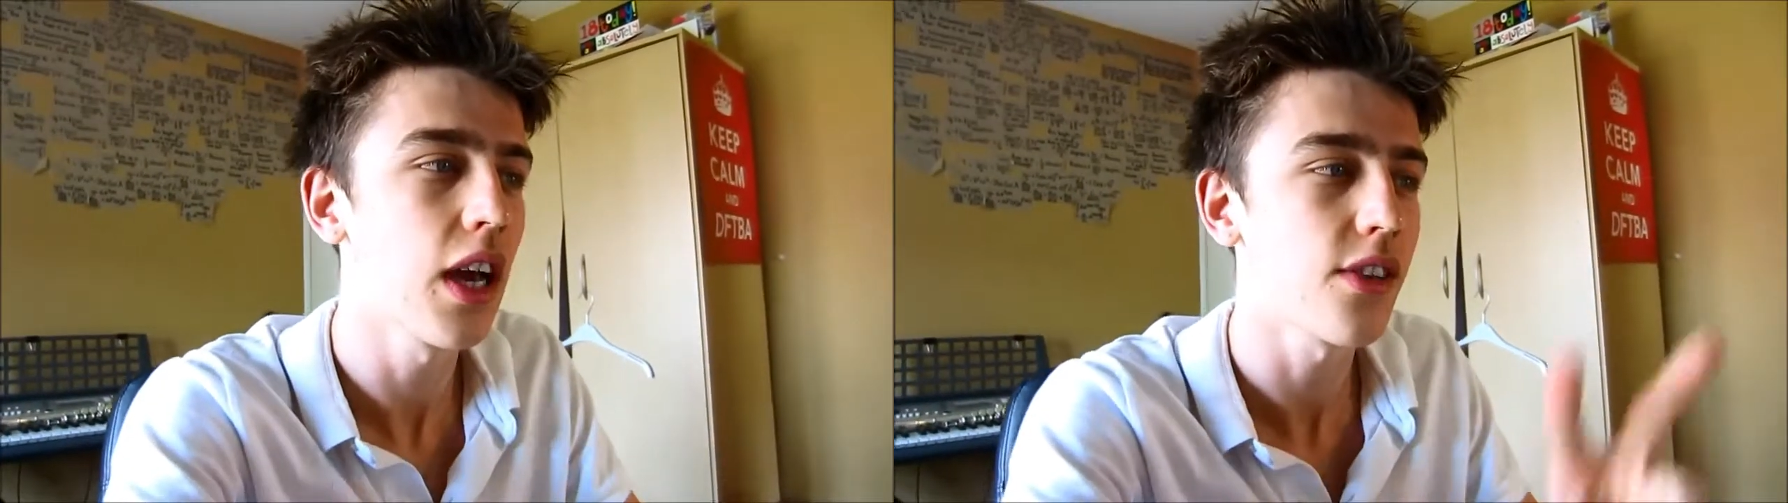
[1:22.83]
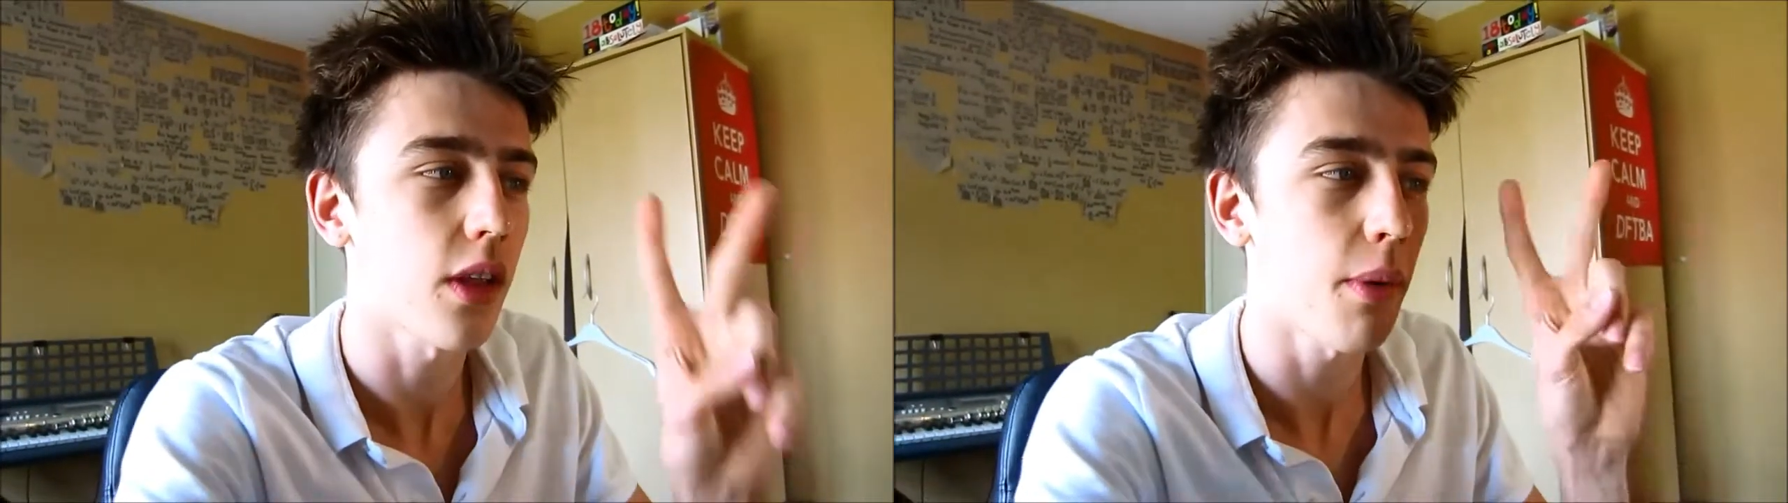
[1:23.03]

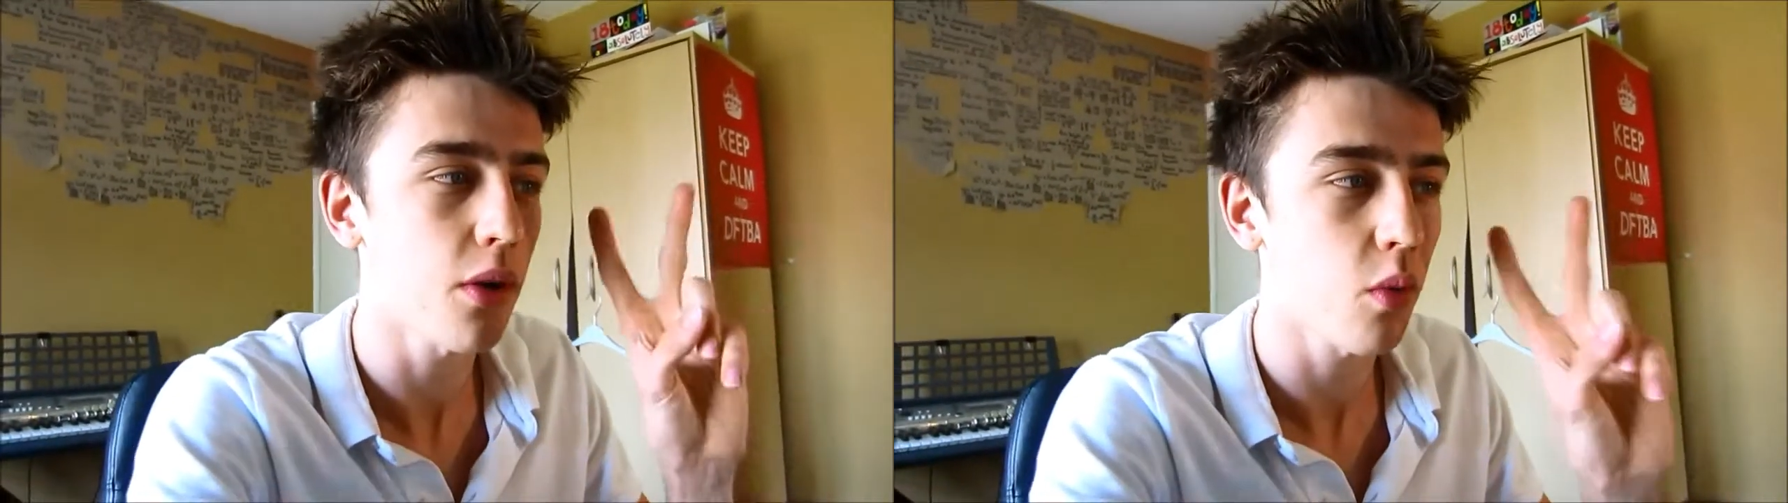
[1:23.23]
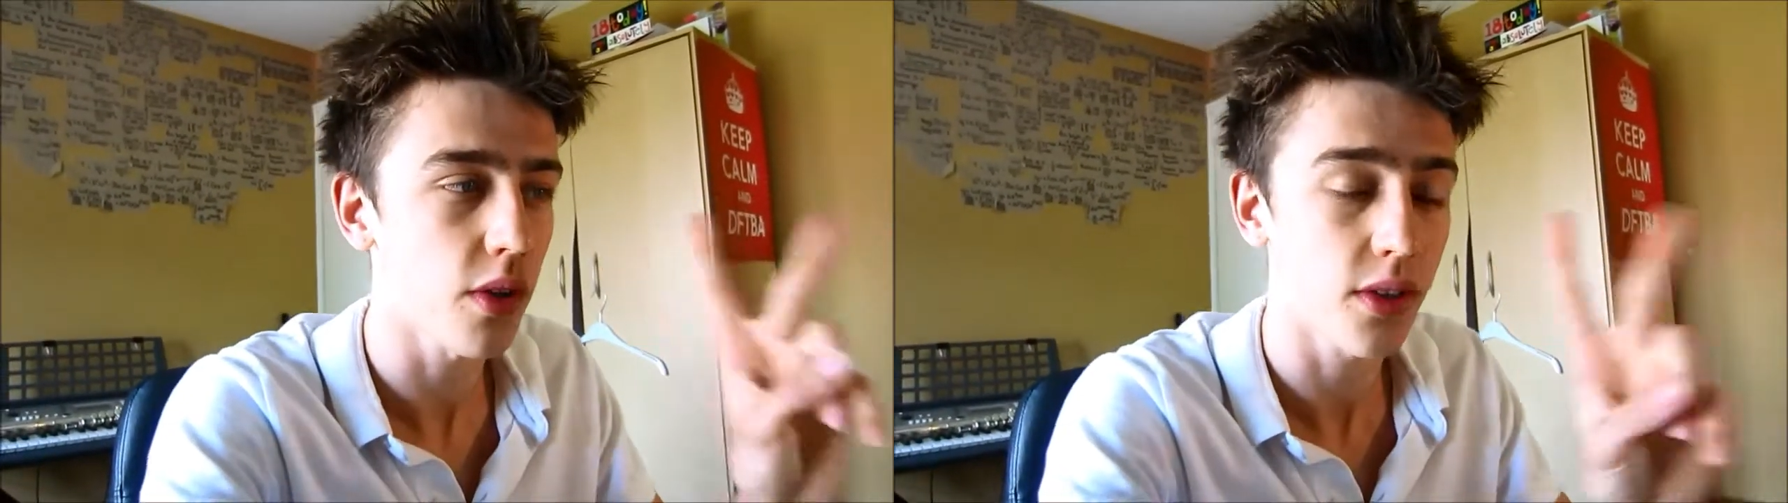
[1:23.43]
so they're
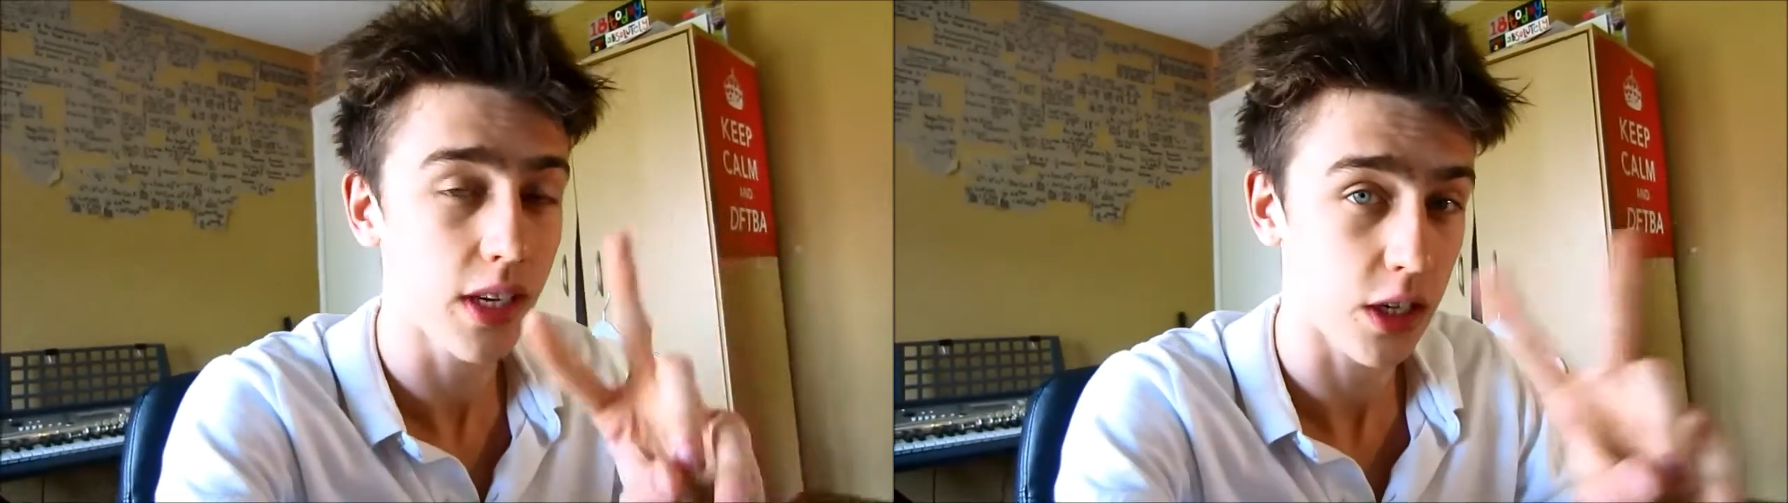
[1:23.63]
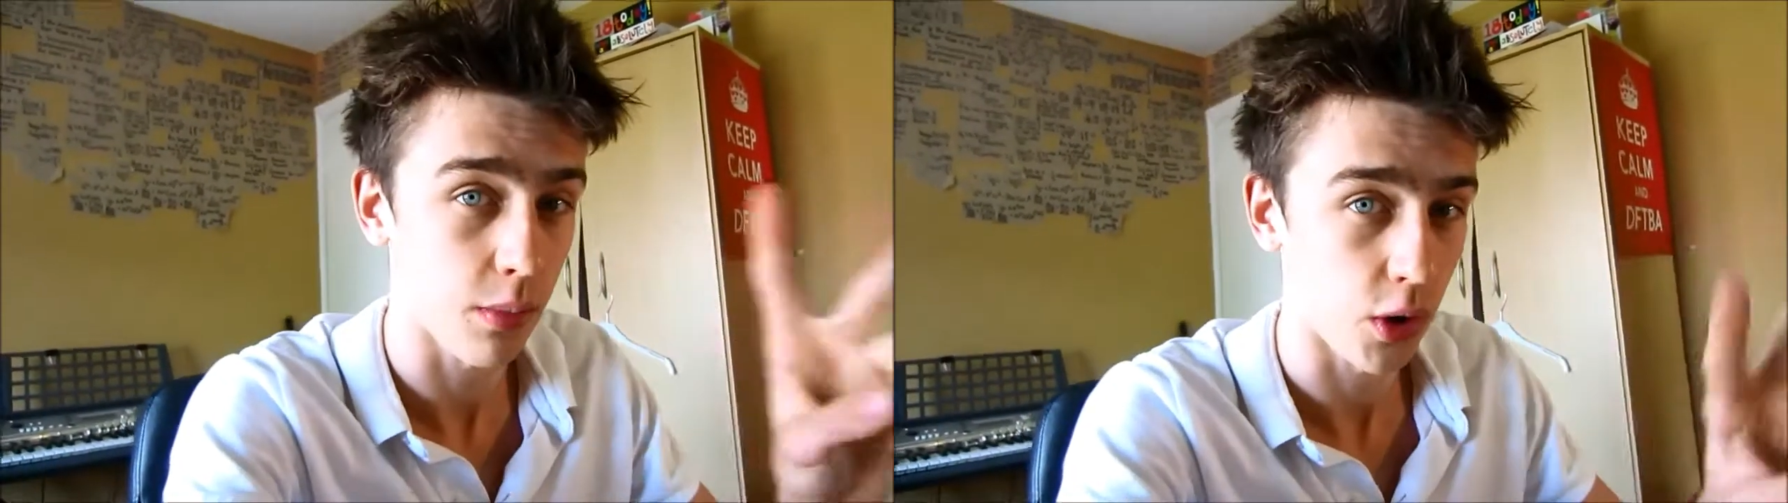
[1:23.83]
both worth
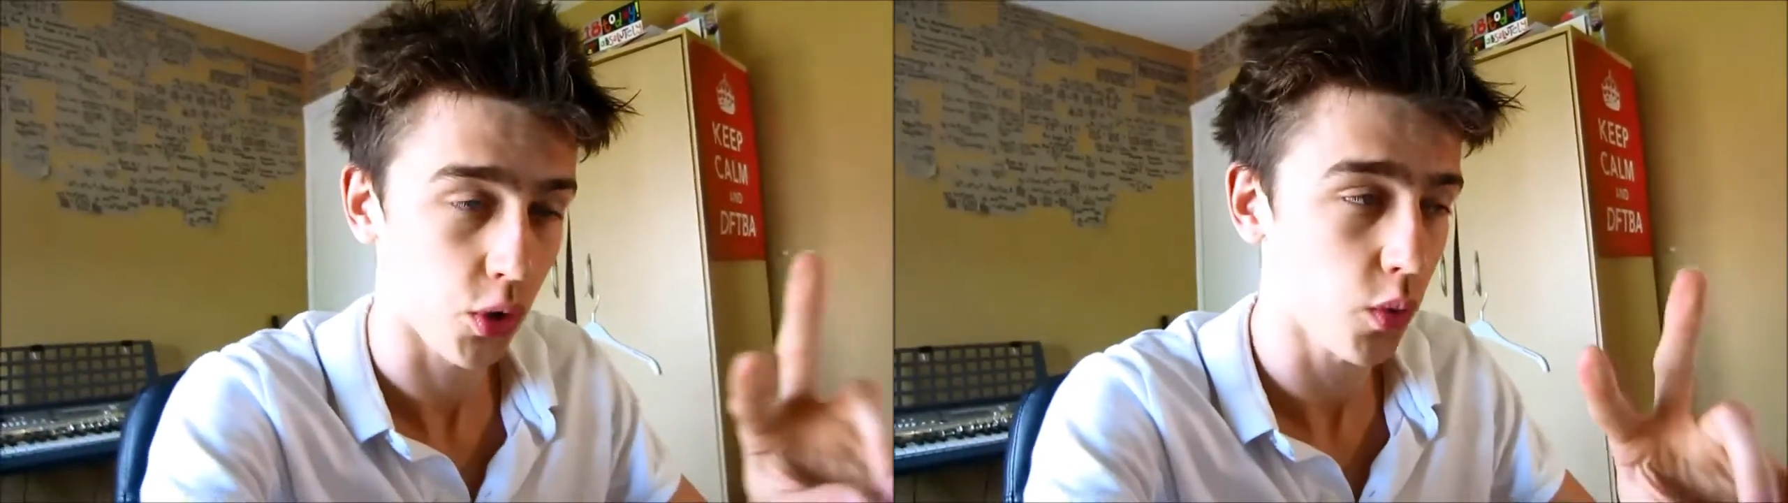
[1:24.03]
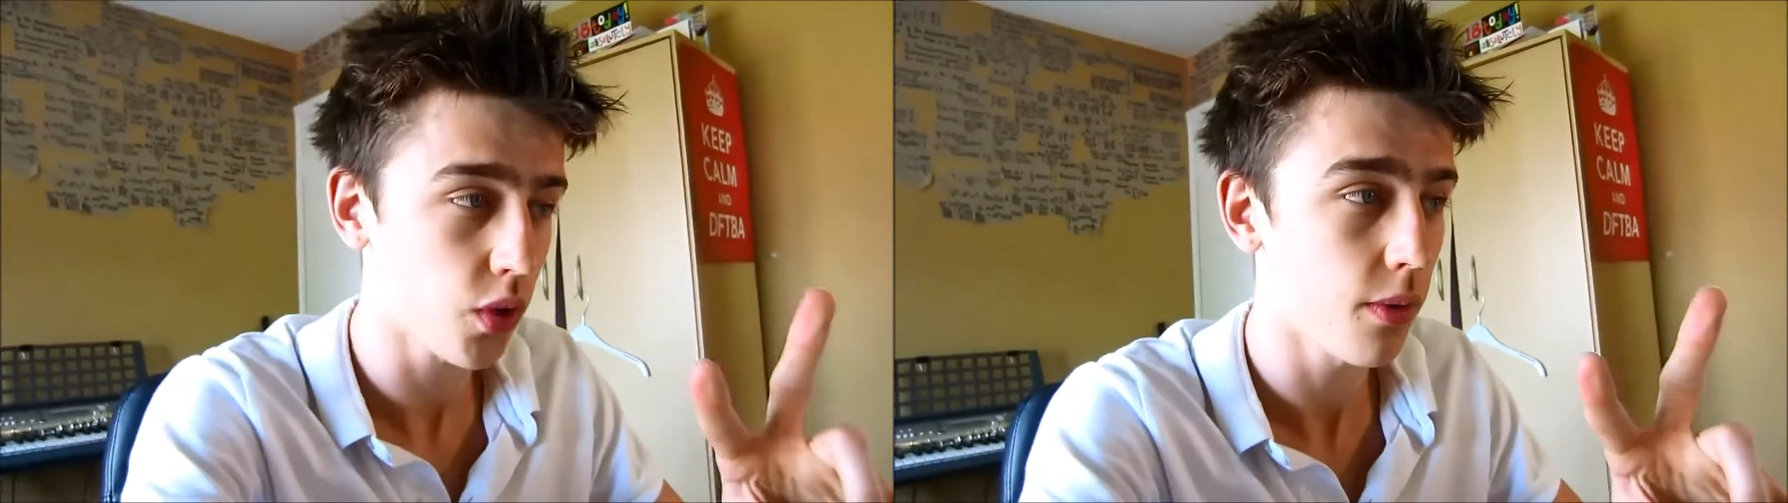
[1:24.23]
six
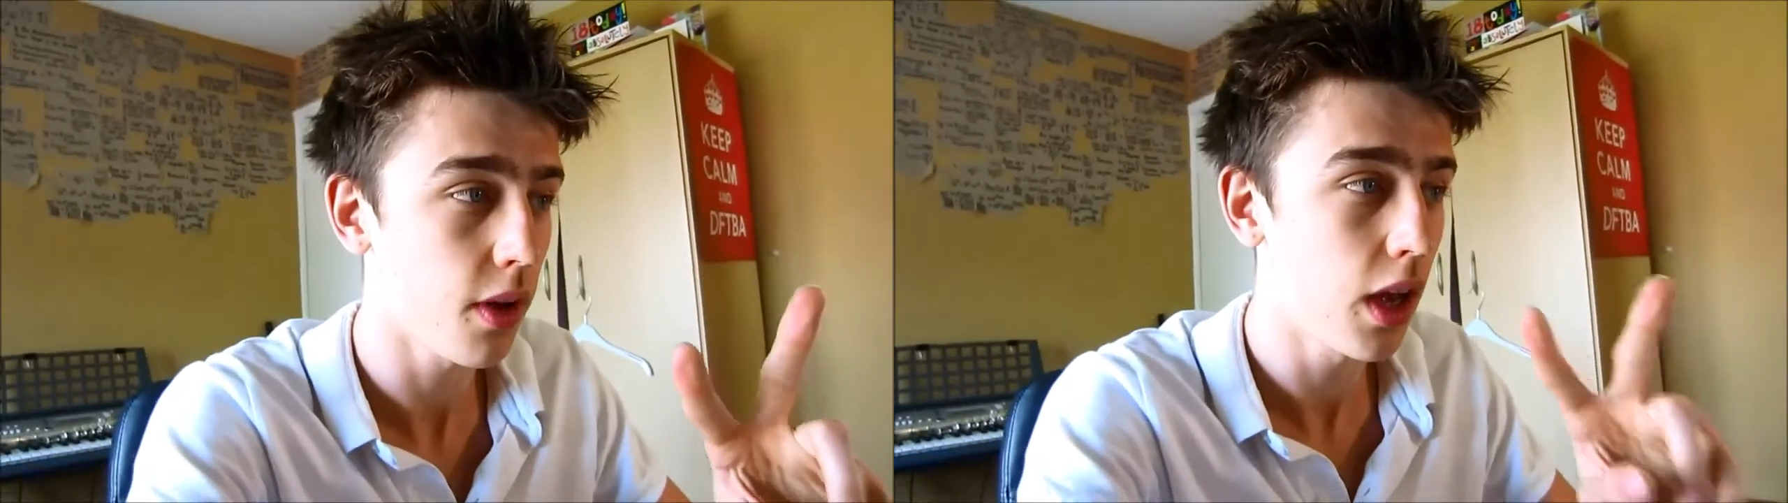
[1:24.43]
modules.